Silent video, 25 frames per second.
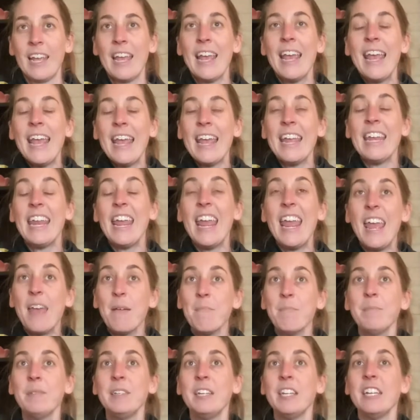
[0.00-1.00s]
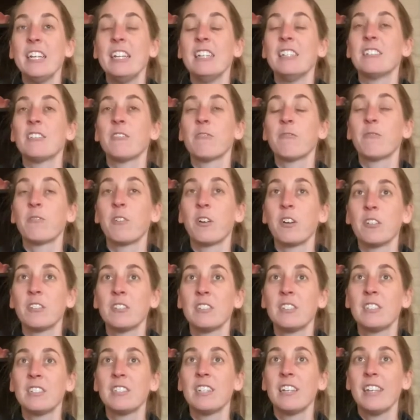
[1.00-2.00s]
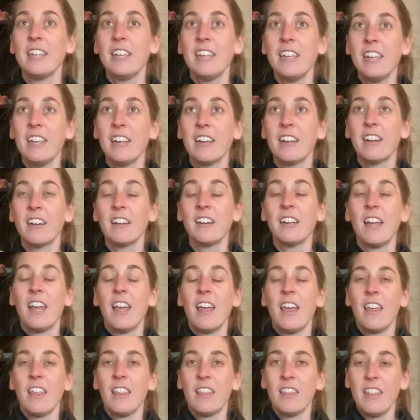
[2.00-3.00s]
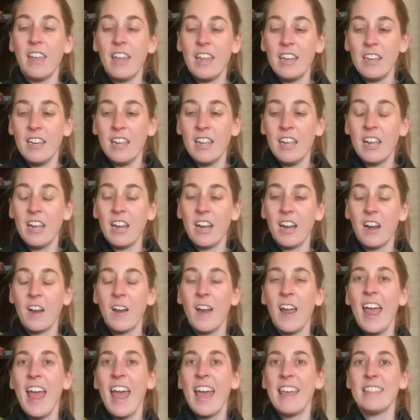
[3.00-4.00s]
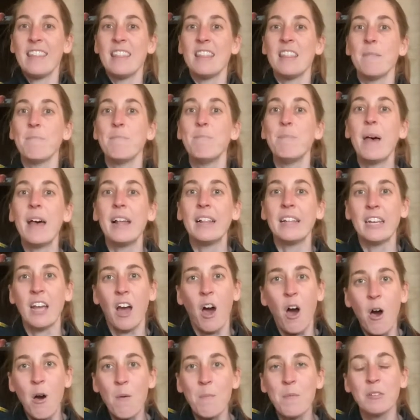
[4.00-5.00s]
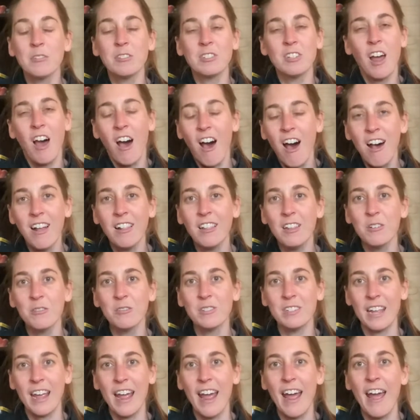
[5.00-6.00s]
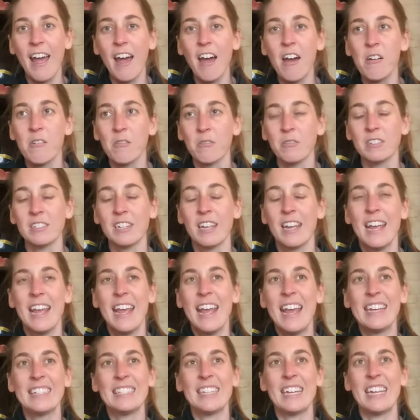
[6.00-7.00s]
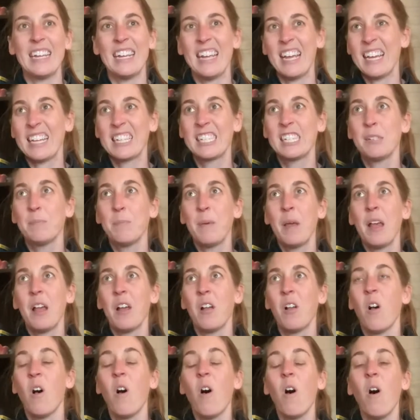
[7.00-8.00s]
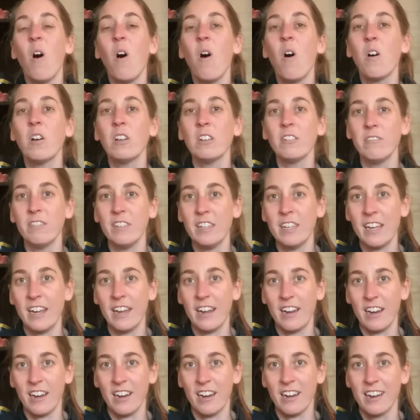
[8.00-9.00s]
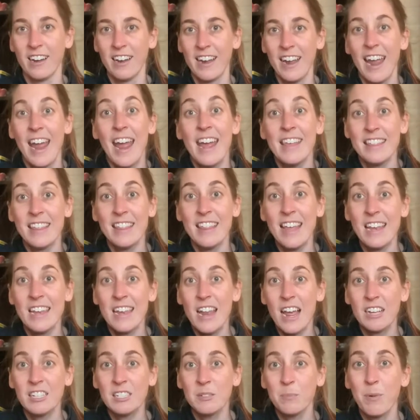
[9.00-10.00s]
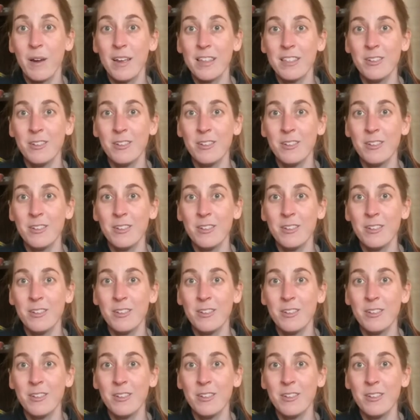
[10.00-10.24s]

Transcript: it empties first here, then here, and then the belly almost hollows out as I expel all of the air. Then the next breath you